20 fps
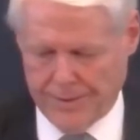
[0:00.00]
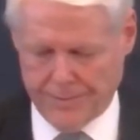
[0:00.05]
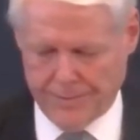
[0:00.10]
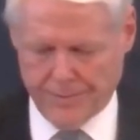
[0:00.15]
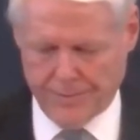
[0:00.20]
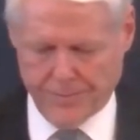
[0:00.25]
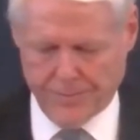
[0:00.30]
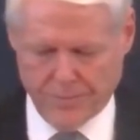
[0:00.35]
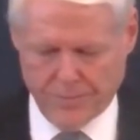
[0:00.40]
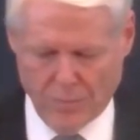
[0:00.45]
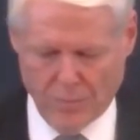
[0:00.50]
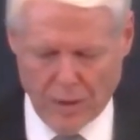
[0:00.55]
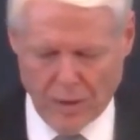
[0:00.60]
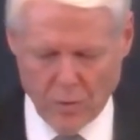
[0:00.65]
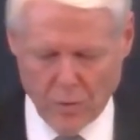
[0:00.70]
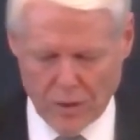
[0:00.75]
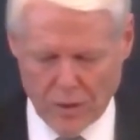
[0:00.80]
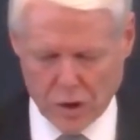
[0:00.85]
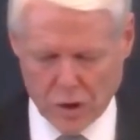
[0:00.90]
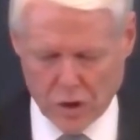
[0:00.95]
by
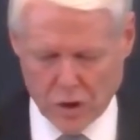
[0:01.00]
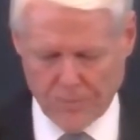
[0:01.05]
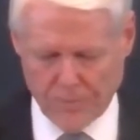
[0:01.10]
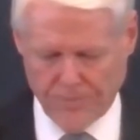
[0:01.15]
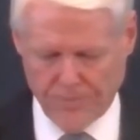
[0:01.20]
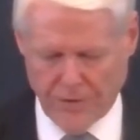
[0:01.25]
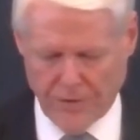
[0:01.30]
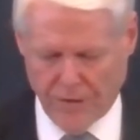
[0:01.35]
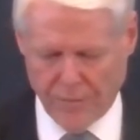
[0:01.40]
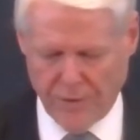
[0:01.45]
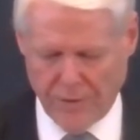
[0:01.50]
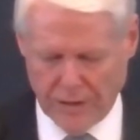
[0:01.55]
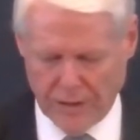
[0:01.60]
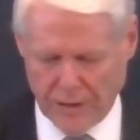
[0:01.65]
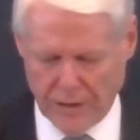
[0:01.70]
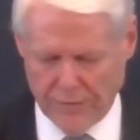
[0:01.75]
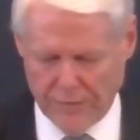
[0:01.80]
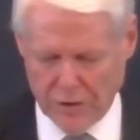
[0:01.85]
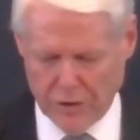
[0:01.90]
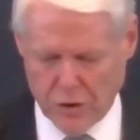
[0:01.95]
which have been given
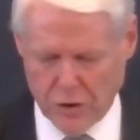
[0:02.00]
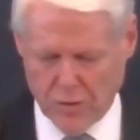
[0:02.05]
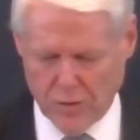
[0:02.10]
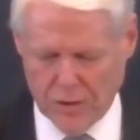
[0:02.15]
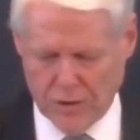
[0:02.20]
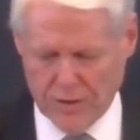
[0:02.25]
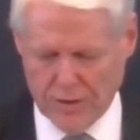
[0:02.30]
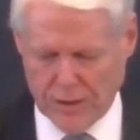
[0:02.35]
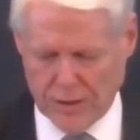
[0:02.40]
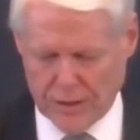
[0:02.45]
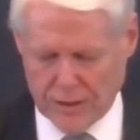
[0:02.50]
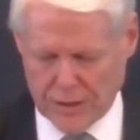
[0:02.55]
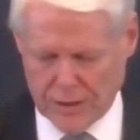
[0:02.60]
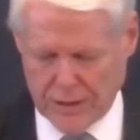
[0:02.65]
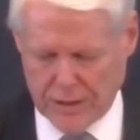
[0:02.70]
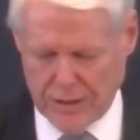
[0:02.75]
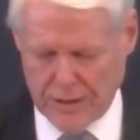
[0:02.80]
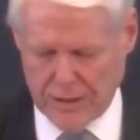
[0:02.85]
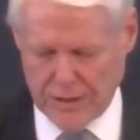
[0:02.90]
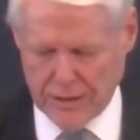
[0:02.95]
to us
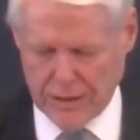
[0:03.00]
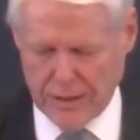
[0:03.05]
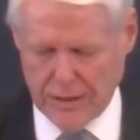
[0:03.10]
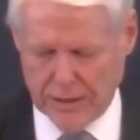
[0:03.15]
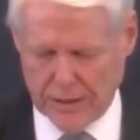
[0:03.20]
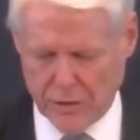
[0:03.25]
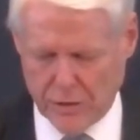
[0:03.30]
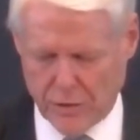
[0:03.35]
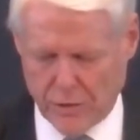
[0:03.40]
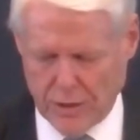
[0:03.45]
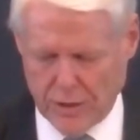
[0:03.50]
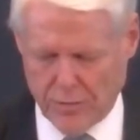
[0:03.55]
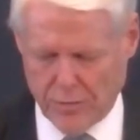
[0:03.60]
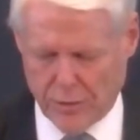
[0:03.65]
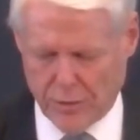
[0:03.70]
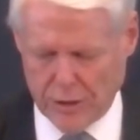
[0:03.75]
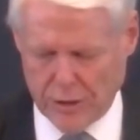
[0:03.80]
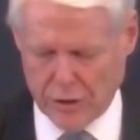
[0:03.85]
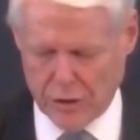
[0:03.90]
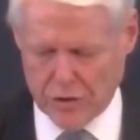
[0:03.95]
exceedingly and great
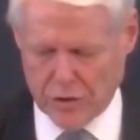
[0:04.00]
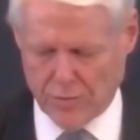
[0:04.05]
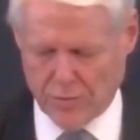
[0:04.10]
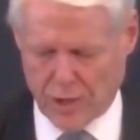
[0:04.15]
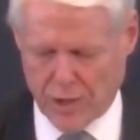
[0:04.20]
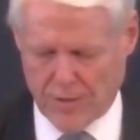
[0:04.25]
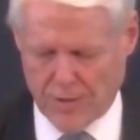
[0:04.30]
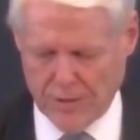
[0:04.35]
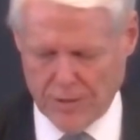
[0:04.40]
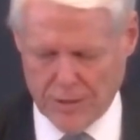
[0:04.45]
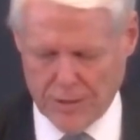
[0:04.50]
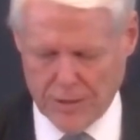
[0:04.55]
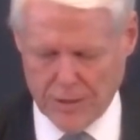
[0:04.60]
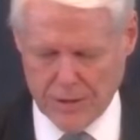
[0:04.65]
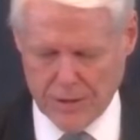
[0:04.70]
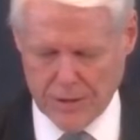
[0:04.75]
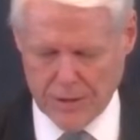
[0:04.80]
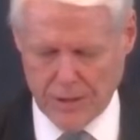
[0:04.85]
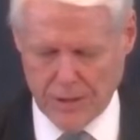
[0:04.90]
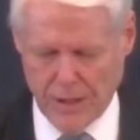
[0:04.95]
precious promises.
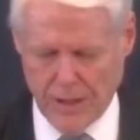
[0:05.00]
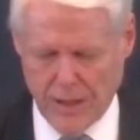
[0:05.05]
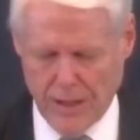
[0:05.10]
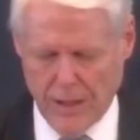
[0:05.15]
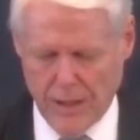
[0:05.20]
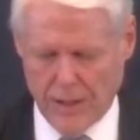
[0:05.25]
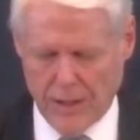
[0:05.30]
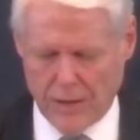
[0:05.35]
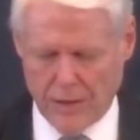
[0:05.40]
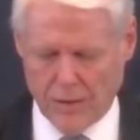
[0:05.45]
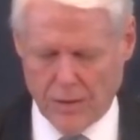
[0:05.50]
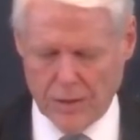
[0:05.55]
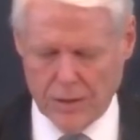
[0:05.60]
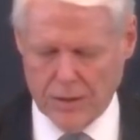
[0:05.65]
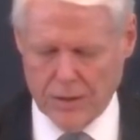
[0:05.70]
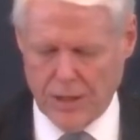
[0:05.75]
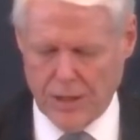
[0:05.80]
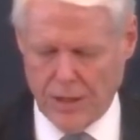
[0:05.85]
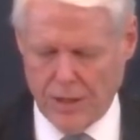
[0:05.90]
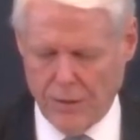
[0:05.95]
Notice
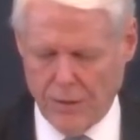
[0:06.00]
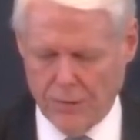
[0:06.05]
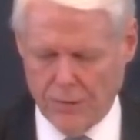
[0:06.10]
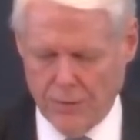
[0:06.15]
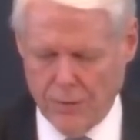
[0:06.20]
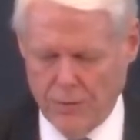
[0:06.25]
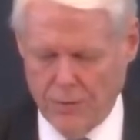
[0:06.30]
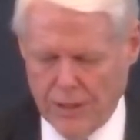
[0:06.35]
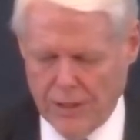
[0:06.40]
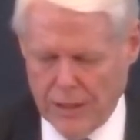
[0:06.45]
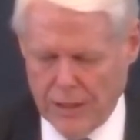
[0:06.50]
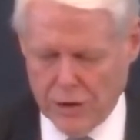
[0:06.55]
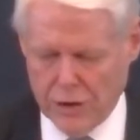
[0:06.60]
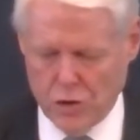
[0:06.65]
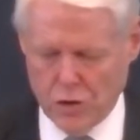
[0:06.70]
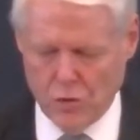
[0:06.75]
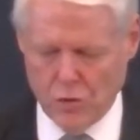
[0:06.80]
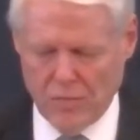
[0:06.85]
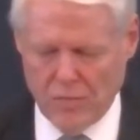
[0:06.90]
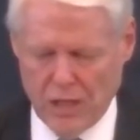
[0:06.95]
that through these you
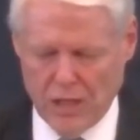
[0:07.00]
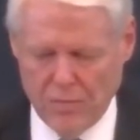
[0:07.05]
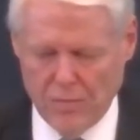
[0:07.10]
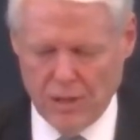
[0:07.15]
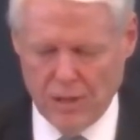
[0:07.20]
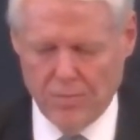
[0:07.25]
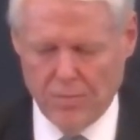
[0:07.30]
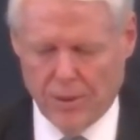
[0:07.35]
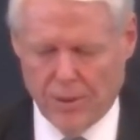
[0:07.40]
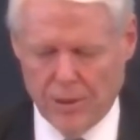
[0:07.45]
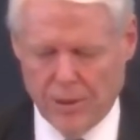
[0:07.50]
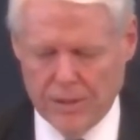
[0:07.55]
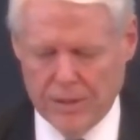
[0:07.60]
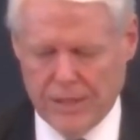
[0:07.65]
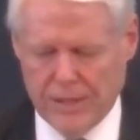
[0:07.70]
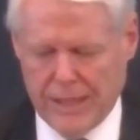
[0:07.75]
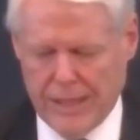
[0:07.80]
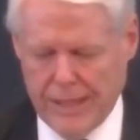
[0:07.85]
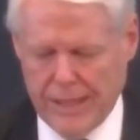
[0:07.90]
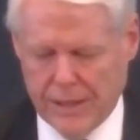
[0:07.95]
may be
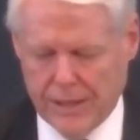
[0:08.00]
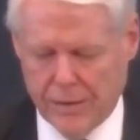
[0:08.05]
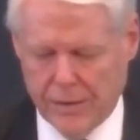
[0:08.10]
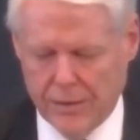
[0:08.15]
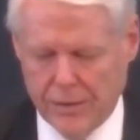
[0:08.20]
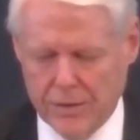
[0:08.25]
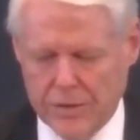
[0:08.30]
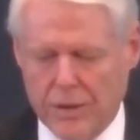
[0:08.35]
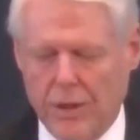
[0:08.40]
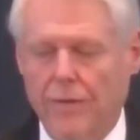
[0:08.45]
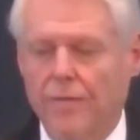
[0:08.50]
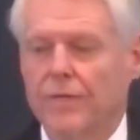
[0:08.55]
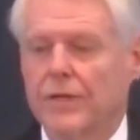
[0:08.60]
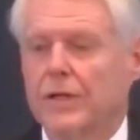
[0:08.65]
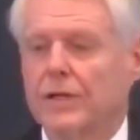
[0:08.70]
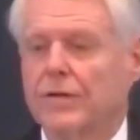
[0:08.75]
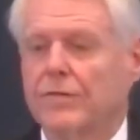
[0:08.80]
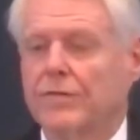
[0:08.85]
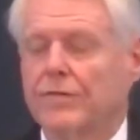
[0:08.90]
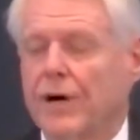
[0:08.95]
partakers of the
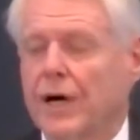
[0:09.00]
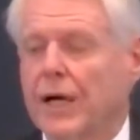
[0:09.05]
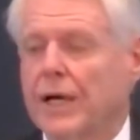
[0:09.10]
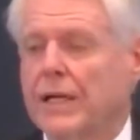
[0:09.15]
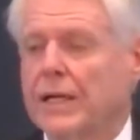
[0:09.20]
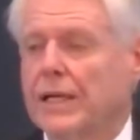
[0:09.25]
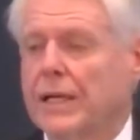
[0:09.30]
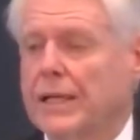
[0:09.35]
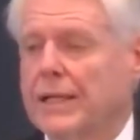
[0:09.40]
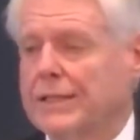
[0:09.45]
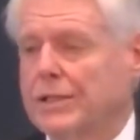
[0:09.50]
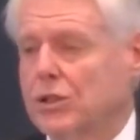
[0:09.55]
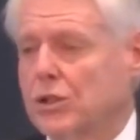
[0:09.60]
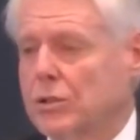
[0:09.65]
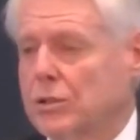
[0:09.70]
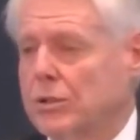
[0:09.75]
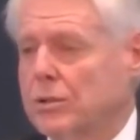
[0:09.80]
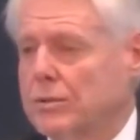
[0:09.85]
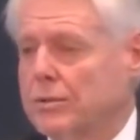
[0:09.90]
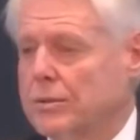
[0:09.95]
divine nature.
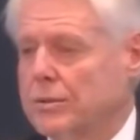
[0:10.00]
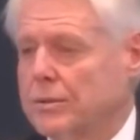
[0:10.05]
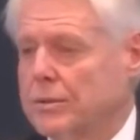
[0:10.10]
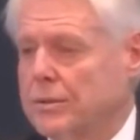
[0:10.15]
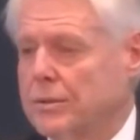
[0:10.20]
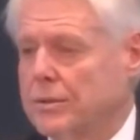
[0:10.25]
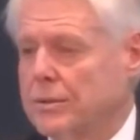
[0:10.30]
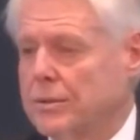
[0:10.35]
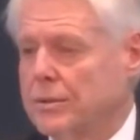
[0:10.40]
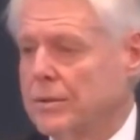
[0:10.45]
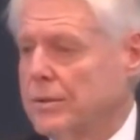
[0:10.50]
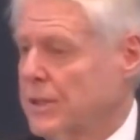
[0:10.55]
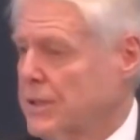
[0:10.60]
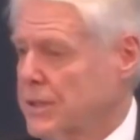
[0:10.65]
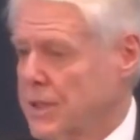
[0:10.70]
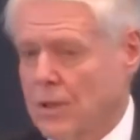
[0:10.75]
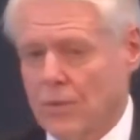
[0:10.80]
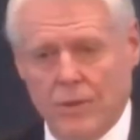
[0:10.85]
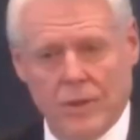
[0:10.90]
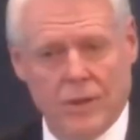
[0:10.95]
That's how
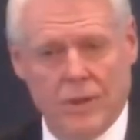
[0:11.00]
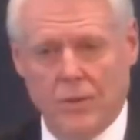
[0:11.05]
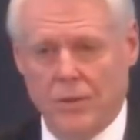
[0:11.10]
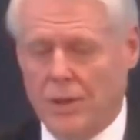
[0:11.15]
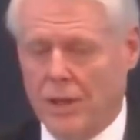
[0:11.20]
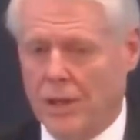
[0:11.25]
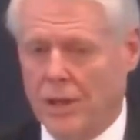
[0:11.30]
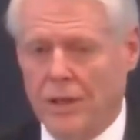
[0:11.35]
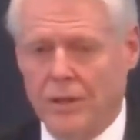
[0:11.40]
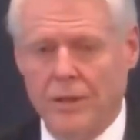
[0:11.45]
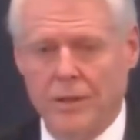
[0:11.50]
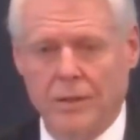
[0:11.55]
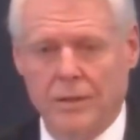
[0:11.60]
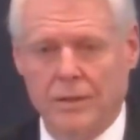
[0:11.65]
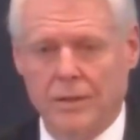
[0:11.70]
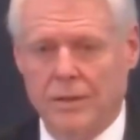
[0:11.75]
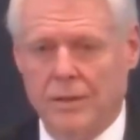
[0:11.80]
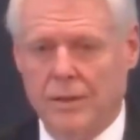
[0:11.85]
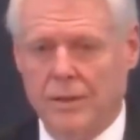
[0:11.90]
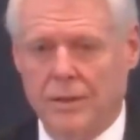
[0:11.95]
we know God
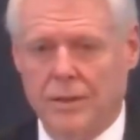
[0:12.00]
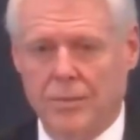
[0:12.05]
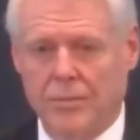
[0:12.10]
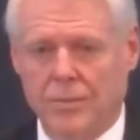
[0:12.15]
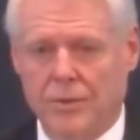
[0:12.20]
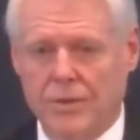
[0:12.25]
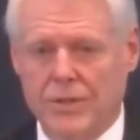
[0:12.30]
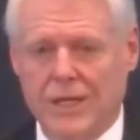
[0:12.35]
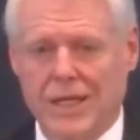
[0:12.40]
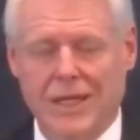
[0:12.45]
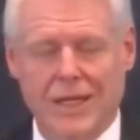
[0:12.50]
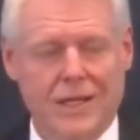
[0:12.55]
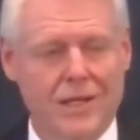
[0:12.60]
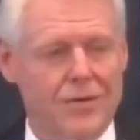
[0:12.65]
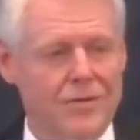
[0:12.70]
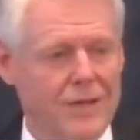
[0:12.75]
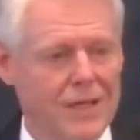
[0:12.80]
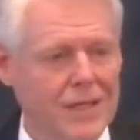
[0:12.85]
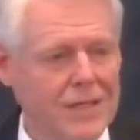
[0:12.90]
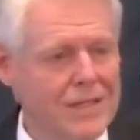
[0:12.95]
partaking of
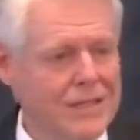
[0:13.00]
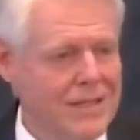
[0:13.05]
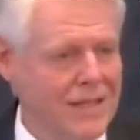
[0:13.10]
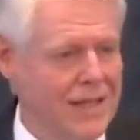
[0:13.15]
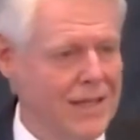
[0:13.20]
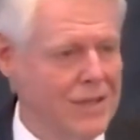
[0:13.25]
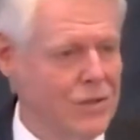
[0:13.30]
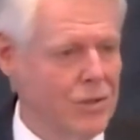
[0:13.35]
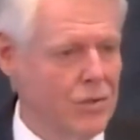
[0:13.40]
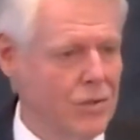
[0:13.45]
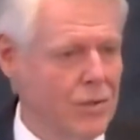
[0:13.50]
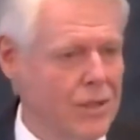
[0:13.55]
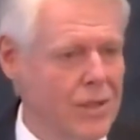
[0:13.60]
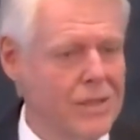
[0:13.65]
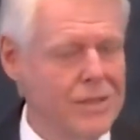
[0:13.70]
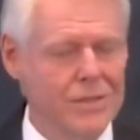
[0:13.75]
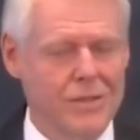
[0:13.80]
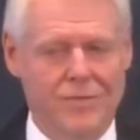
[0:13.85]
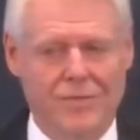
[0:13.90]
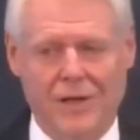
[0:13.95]
his nature, his
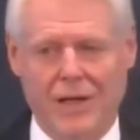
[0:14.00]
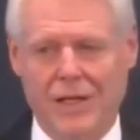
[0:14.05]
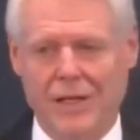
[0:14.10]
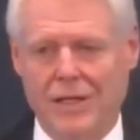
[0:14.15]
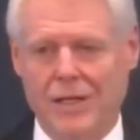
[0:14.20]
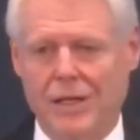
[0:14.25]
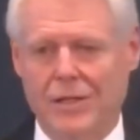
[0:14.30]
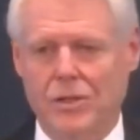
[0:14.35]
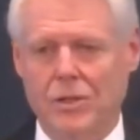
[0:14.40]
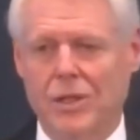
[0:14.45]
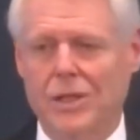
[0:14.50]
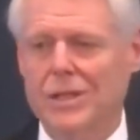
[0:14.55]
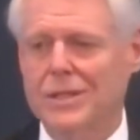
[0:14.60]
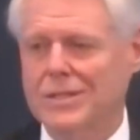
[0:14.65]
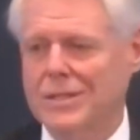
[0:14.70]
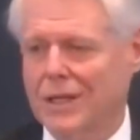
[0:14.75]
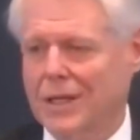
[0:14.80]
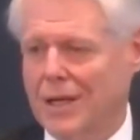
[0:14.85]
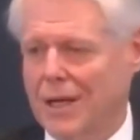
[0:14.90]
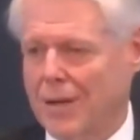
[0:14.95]
divine nature, his
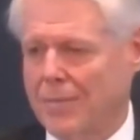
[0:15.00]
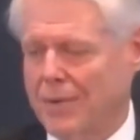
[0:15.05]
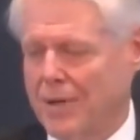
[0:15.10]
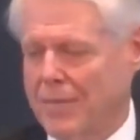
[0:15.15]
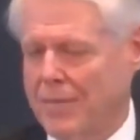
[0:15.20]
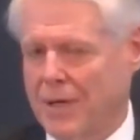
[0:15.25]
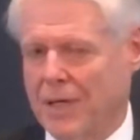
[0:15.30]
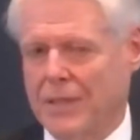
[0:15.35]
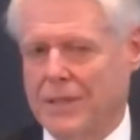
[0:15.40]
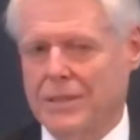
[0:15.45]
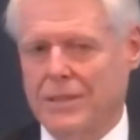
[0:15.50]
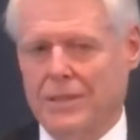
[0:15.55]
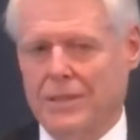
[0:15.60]
agape mindset.